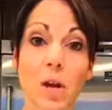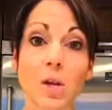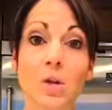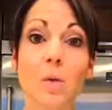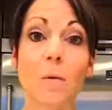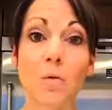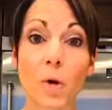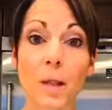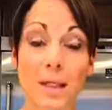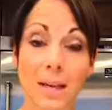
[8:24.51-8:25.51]
So
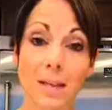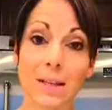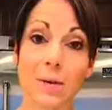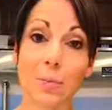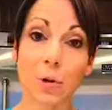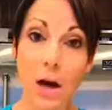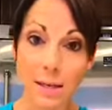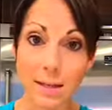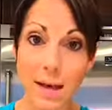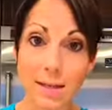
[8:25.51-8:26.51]
avoid things that are
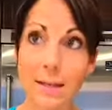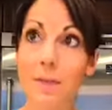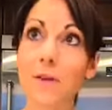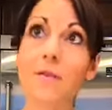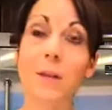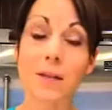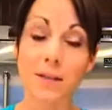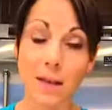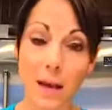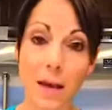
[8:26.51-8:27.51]
processed, even if they
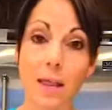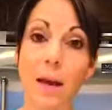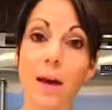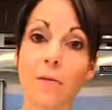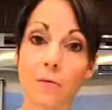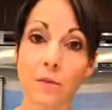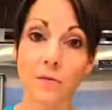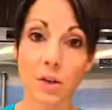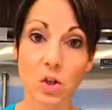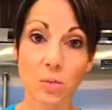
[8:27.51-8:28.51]
say they have fruits and
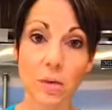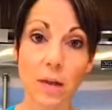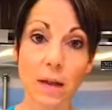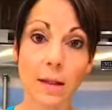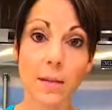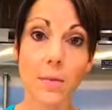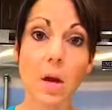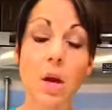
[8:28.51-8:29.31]
vegetables on them.